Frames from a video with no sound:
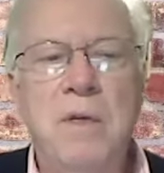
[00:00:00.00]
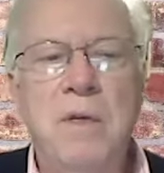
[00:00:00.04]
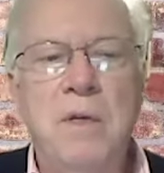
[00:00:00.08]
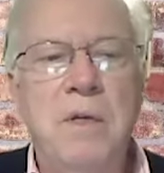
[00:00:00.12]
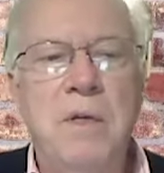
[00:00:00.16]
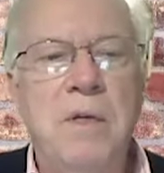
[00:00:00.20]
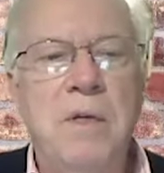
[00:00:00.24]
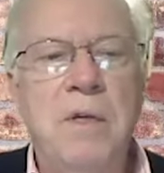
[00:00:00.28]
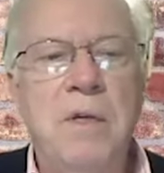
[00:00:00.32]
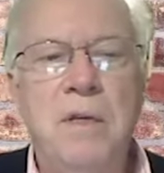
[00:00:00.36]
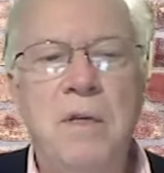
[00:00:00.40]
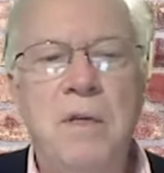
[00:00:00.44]

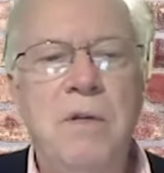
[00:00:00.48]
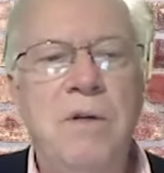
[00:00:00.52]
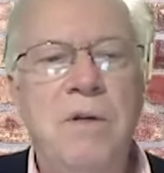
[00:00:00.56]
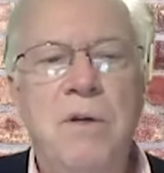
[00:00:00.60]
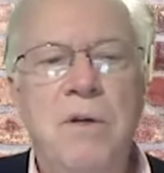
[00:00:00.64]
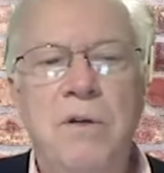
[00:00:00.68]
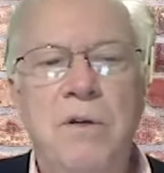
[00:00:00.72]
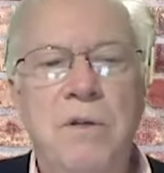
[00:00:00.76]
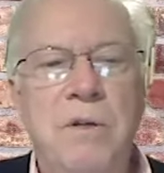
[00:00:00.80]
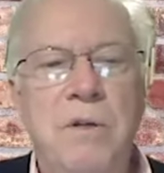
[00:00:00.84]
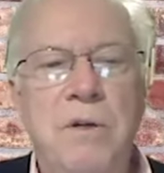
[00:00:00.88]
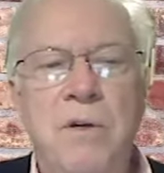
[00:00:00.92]
you
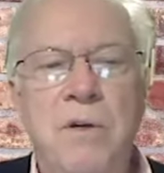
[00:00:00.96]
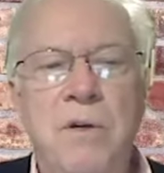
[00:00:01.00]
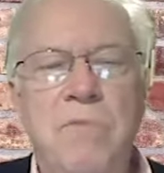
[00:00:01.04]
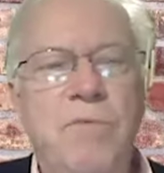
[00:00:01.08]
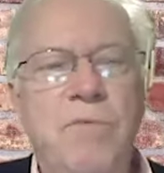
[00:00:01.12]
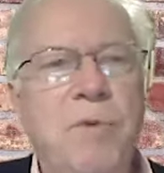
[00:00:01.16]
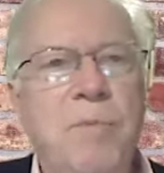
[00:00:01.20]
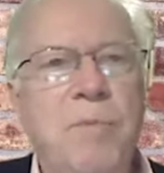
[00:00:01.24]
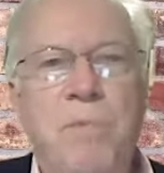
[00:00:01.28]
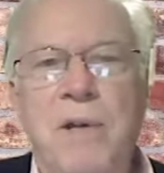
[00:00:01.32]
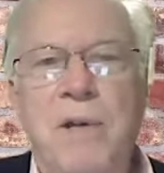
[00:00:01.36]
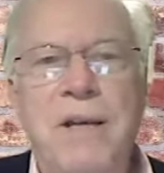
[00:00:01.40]
don't
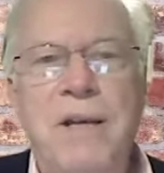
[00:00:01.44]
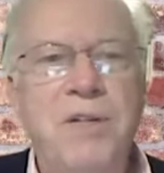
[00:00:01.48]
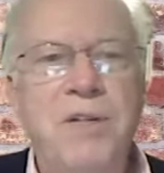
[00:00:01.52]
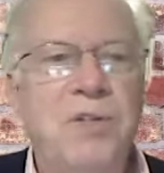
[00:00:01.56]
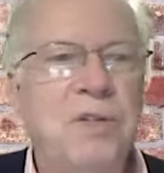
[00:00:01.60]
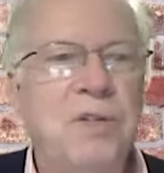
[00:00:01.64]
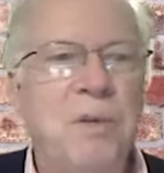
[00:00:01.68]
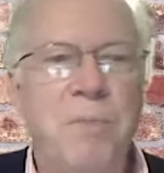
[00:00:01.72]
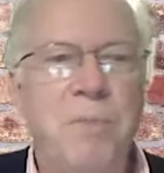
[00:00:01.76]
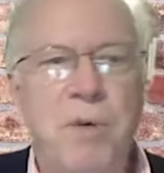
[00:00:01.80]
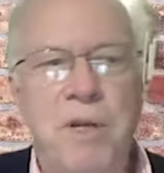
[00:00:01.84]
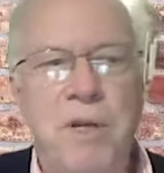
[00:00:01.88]
replace
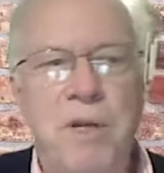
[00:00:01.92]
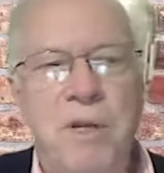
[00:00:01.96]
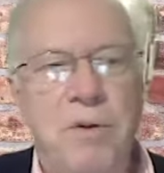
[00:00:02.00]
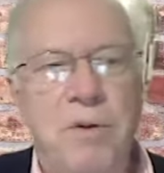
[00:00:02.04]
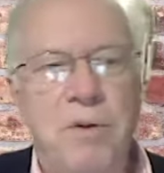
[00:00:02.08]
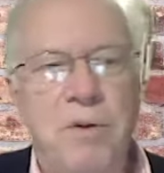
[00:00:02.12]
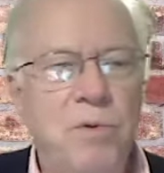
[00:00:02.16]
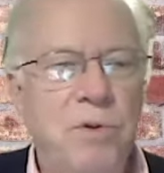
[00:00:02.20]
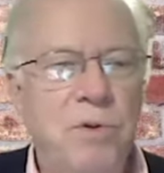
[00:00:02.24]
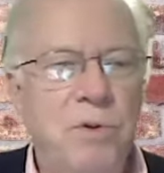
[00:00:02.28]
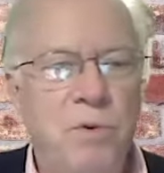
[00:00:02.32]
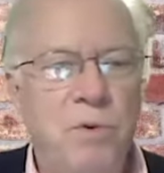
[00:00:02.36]
somebody
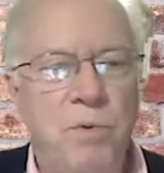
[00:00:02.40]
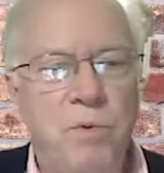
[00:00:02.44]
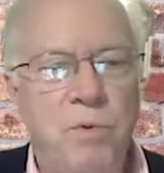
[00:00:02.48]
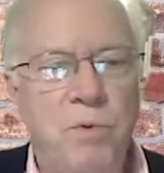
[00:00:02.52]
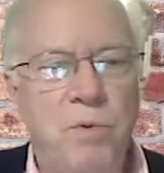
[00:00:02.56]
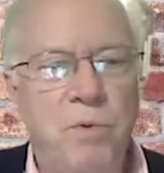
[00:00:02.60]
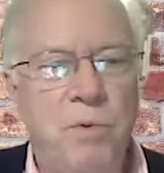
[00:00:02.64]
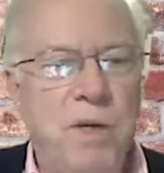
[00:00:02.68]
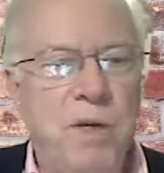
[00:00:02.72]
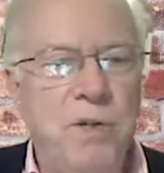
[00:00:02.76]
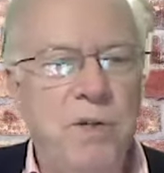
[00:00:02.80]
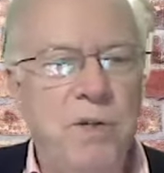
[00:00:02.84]
who
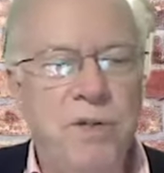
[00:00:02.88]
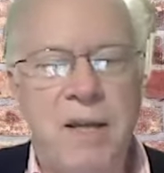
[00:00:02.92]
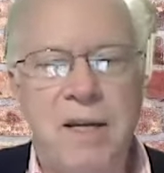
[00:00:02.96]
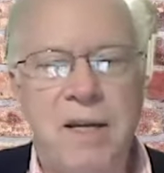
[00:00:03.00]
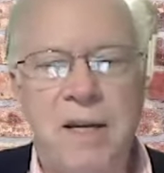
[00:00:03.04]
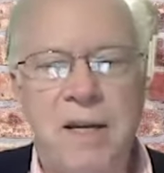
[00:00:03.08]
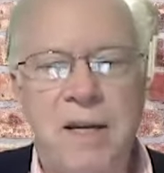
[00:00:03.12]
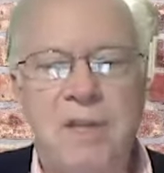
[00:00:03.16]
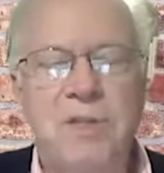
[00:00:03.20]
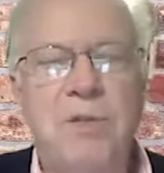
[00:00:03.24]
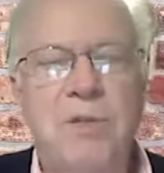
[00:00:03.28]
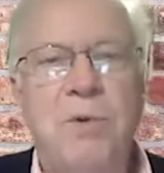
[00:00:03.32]
you sat
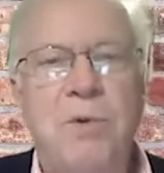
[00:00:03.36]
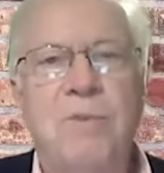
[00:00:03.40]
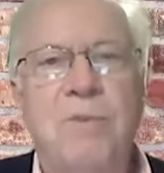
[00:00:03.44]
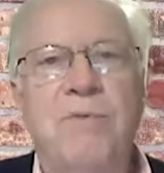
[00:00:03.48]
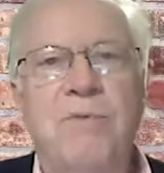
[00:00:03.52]
next to in